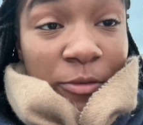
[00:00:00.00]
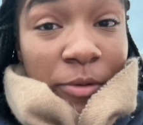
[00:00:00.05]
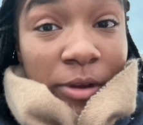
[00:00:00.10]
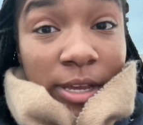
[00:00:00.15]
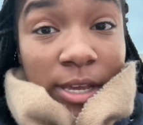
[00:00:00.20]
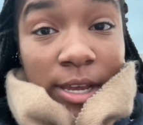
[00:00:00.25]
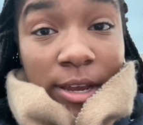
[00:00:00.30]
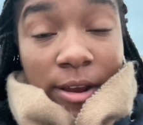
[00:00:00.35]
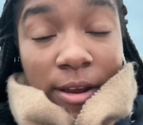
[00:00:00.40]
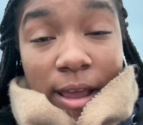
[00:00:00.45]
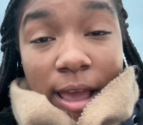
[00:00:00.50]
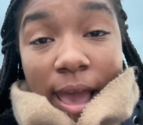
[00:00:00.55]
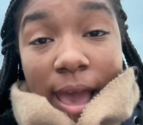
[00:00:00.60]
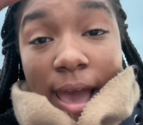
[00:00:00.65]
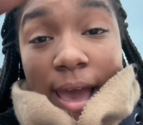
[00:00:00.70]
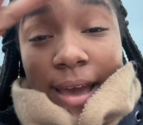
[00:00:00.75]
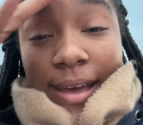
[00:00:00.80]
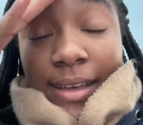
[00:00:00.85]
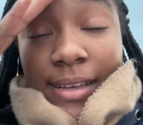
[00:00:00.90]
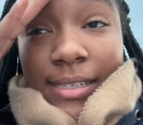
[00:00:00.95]
we're here
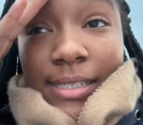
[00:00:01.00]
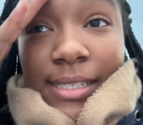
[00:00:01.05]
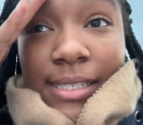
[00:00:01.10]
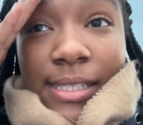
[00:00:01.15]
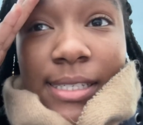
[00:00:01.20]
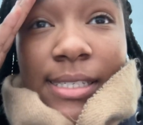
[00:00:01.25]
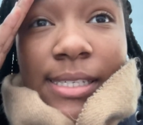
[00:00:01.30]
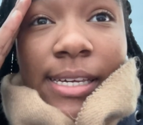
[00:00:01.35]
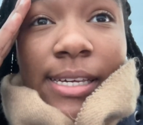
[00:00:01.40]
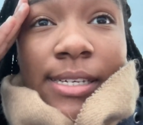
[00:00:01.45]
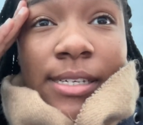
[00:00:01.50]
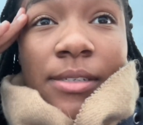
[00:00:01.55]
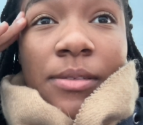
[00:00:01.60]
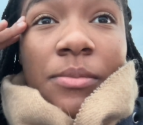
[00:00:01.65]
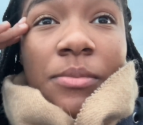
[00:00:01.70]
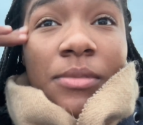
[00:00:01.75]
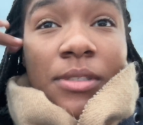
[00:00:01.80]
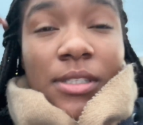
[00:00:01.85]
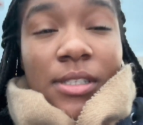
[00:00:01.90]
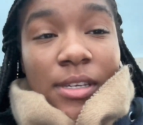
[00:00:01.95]
at
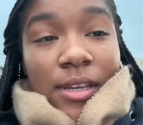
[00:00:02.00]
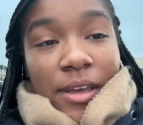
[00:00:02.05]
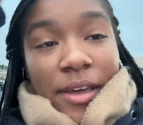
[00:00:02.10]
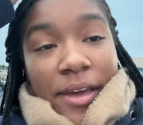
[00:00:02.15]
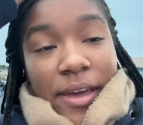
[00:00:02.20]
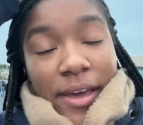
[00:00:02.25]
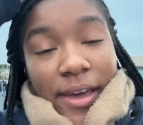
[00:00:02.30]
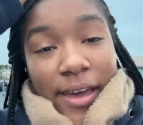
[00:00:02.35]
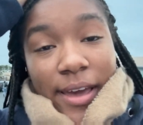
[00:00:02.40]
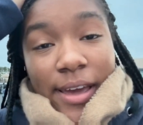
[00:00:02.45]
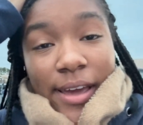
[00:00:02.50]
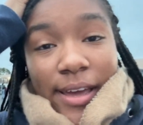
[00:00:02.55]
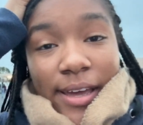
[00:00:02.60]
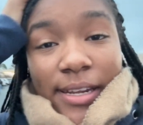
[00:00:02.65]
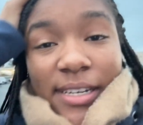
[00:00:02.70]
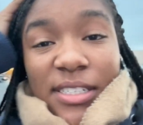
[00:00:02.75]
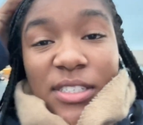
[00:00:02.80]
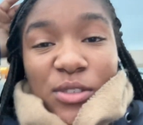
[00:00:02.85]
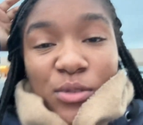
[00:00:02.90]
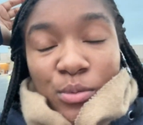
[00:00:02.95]
Sam's and
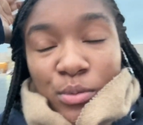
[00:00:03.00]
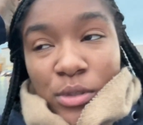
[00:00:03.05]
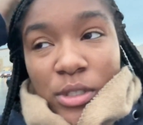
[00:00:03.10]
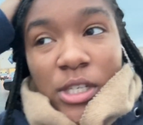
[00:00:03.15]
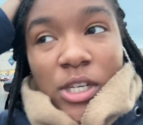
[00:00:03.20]
it's really